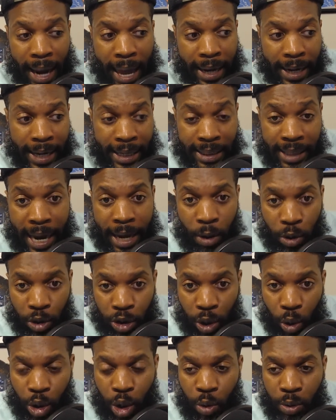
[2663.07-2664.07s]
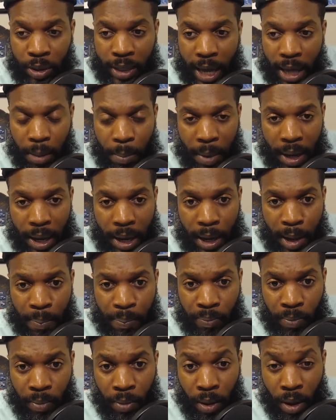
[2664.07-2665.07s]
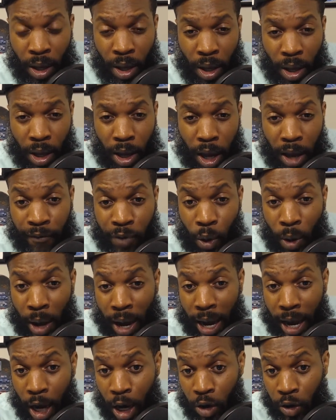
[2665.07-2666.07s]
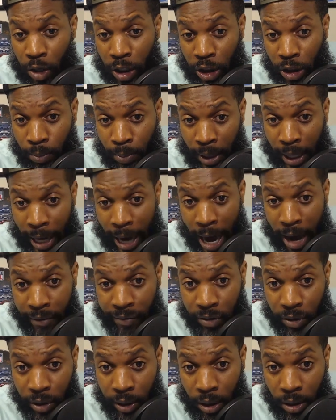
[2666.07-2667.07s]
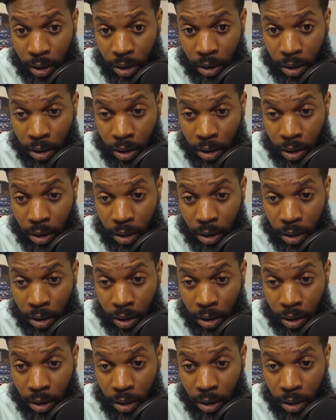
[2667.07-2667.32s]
Like, that's like, so you telling me if you had Christian McCaffrey